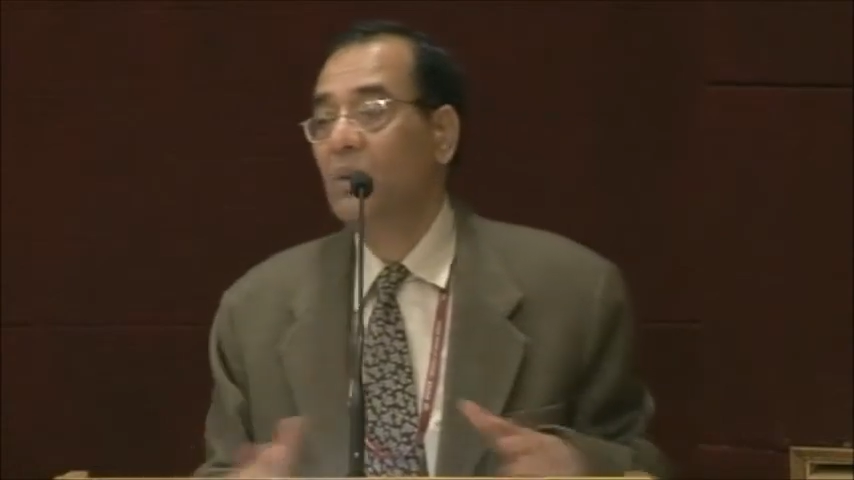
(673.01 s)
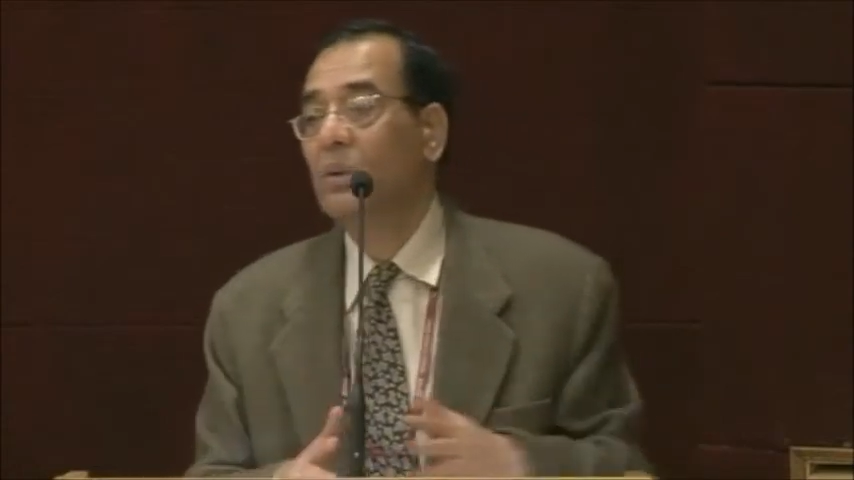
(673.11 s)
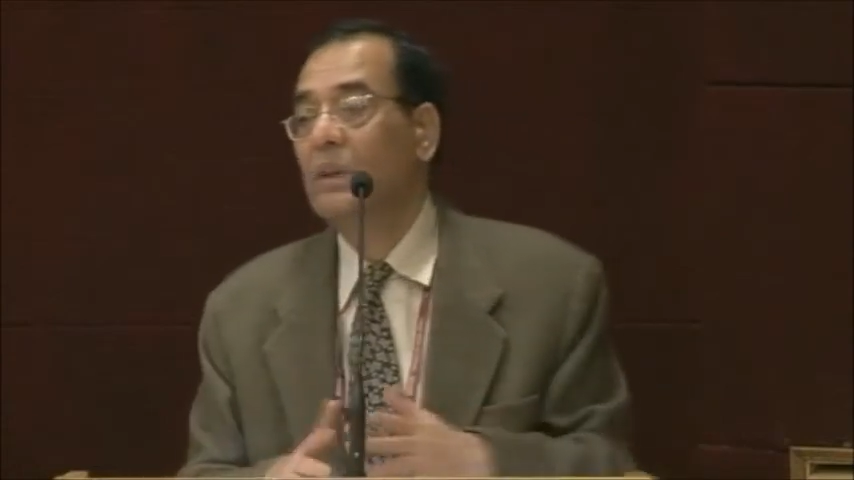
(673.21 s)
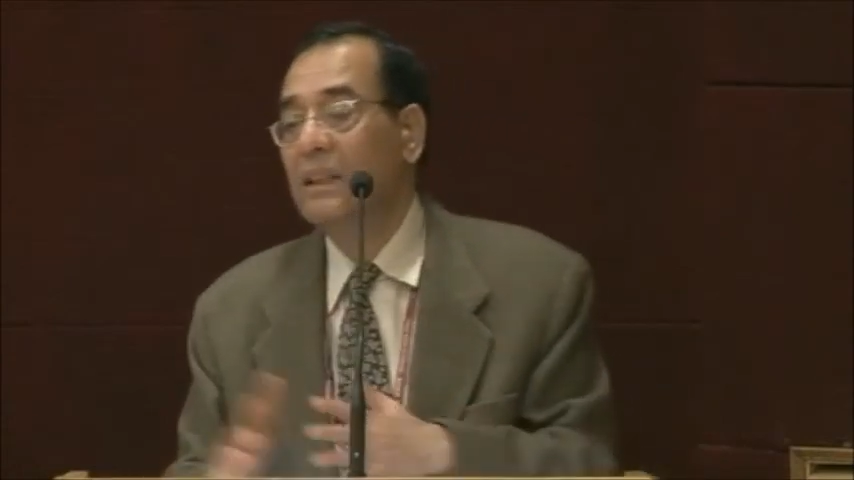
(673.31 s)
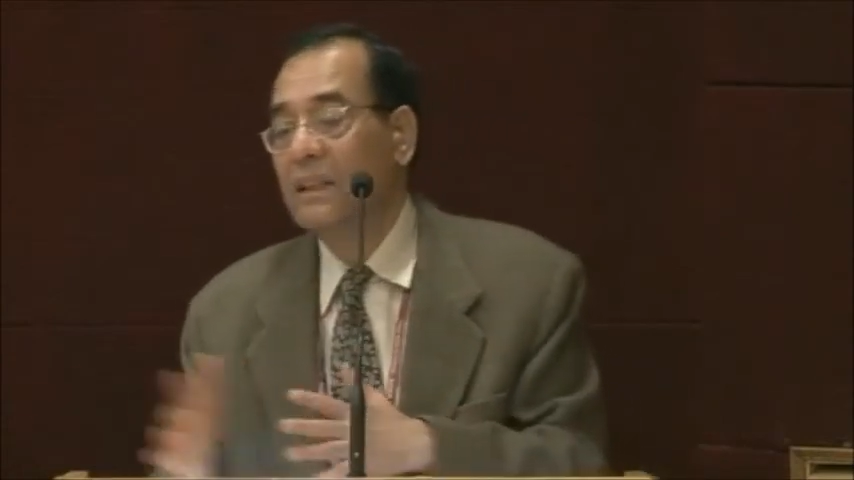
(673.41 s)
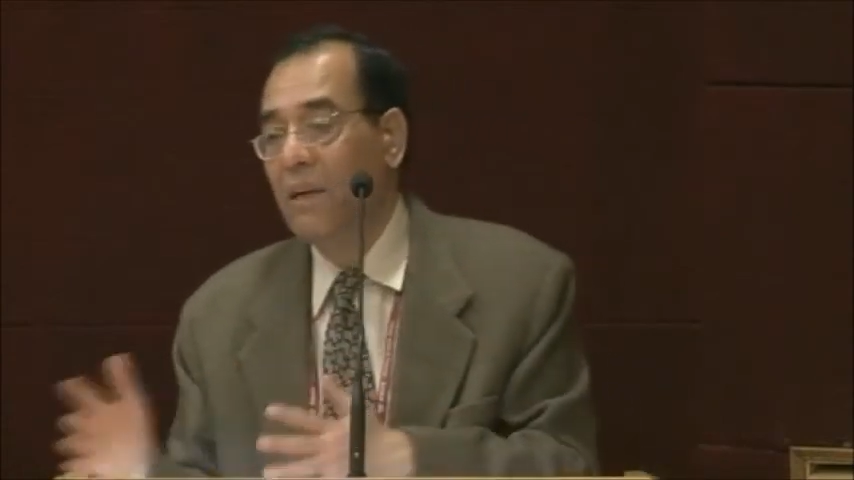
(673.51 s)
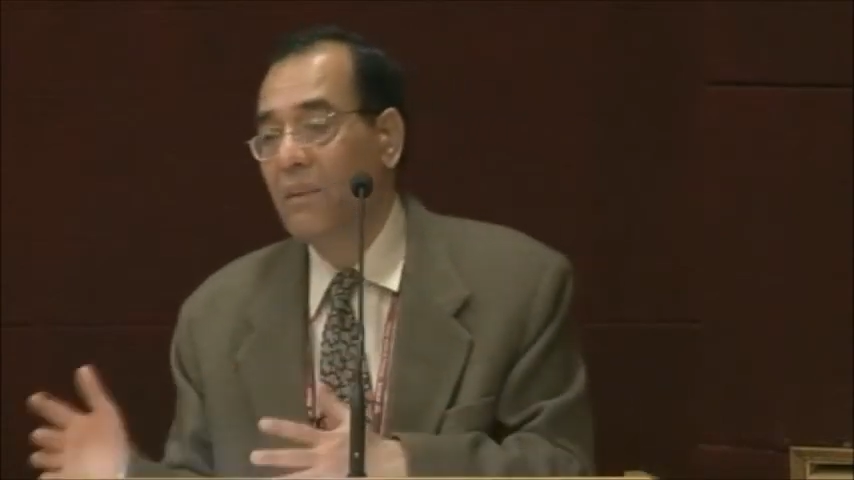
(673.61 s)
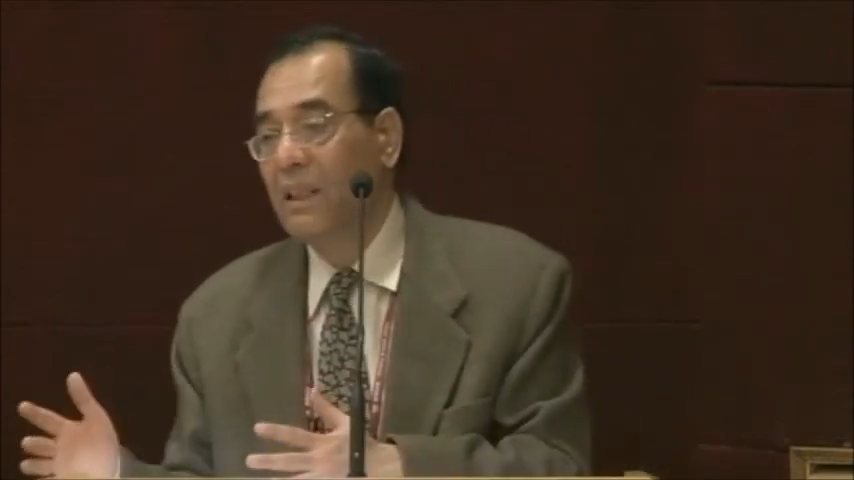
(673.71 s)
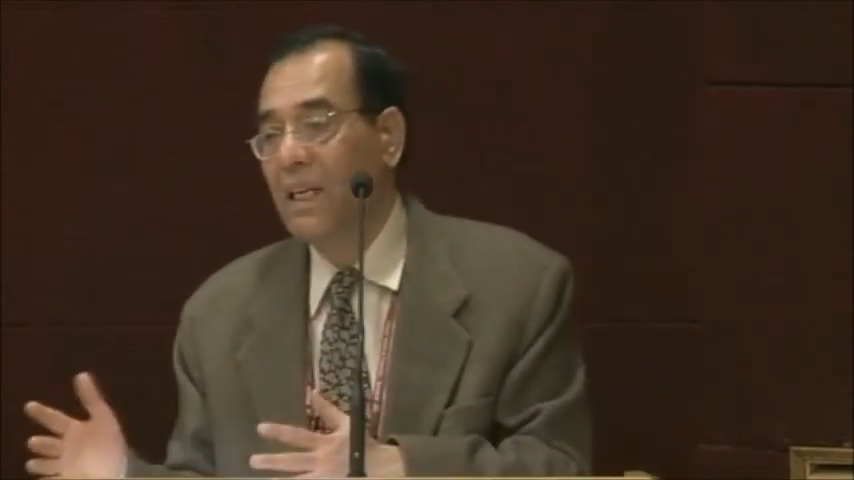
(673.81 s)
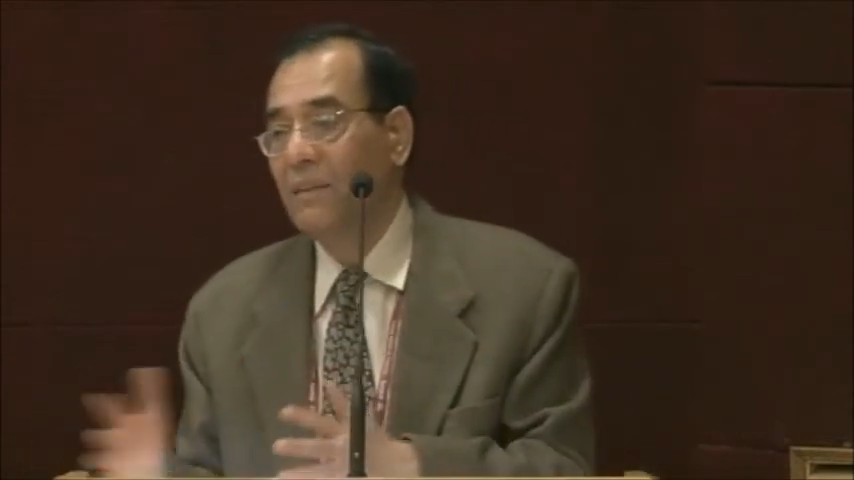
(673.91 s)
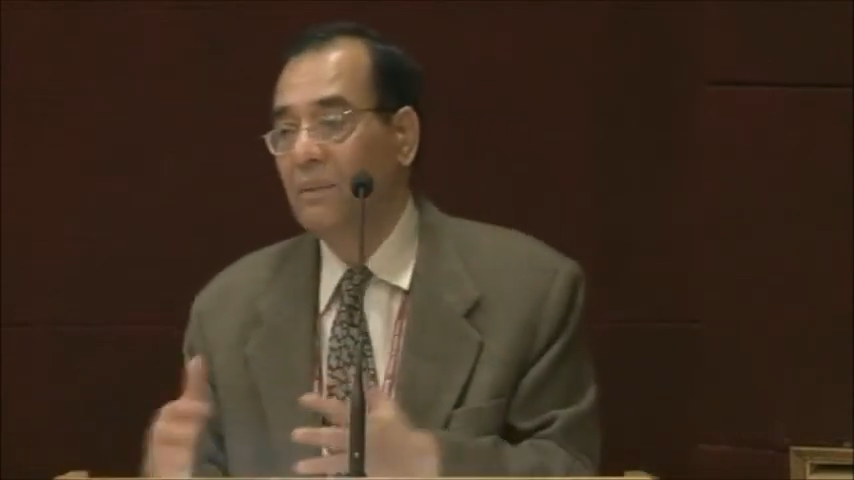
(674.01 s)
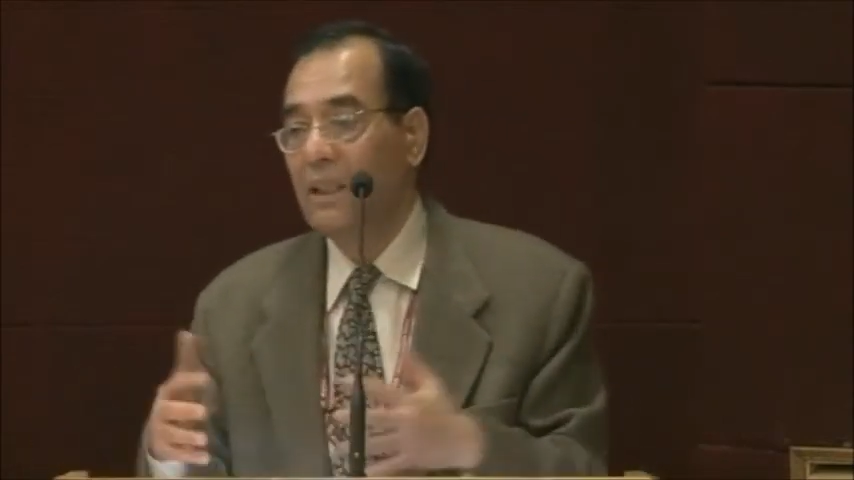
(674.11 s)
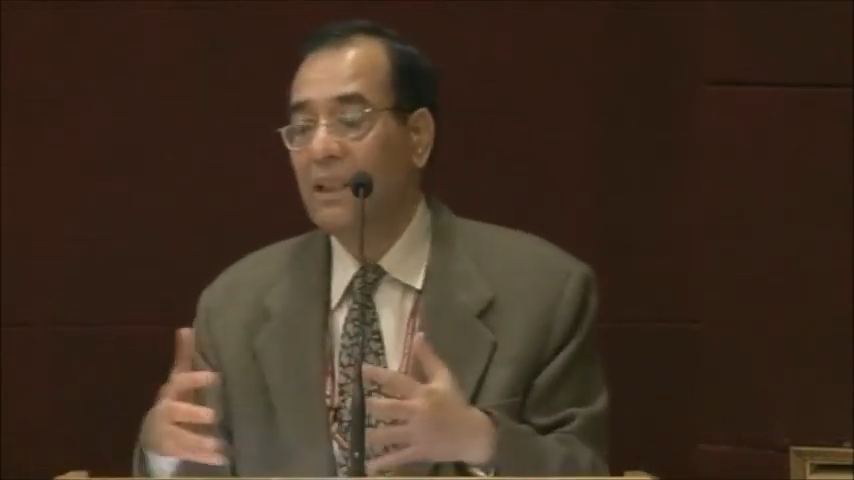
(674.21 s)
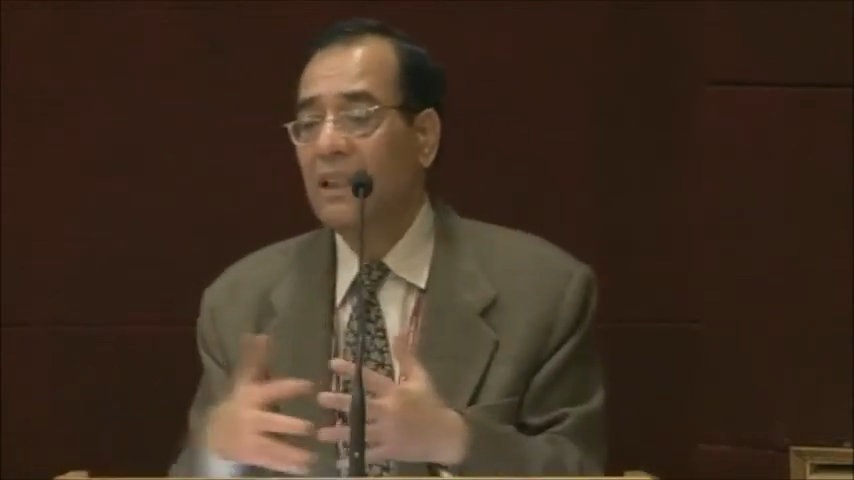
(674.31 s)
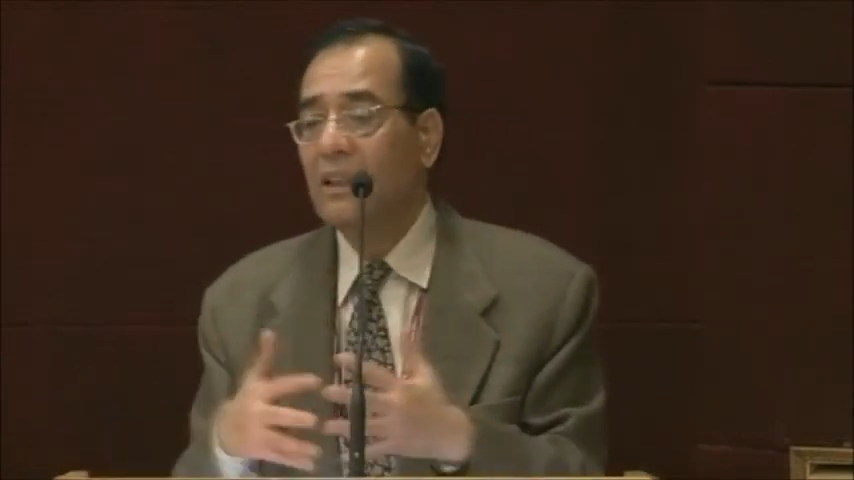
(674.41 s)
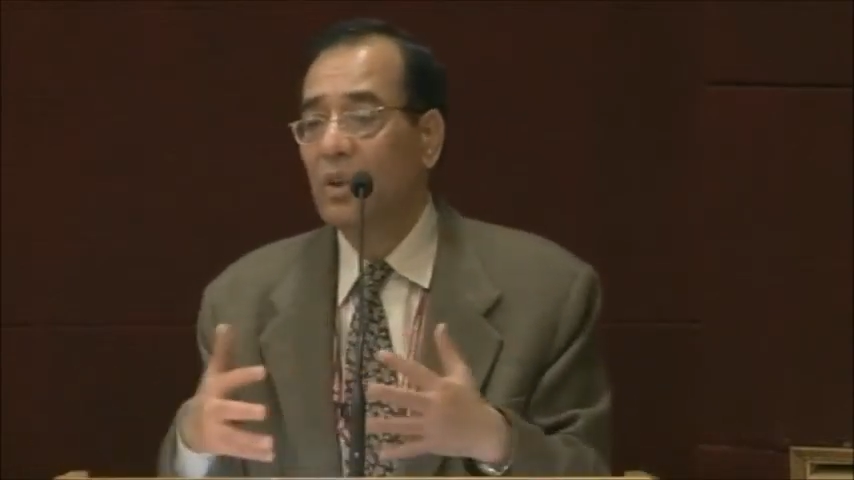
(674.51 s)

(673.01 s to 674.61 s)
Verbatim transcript: to the cyber crimes here.